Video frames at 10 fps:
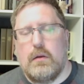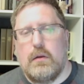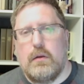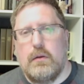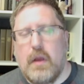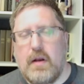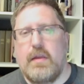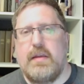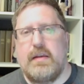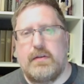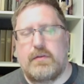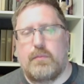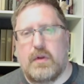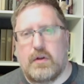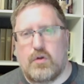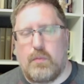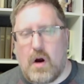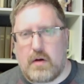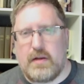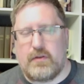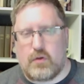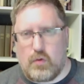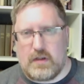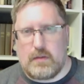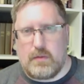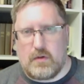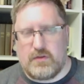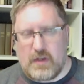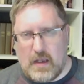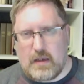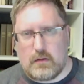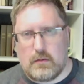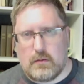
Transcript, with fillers: None of these political parties are going to build Zion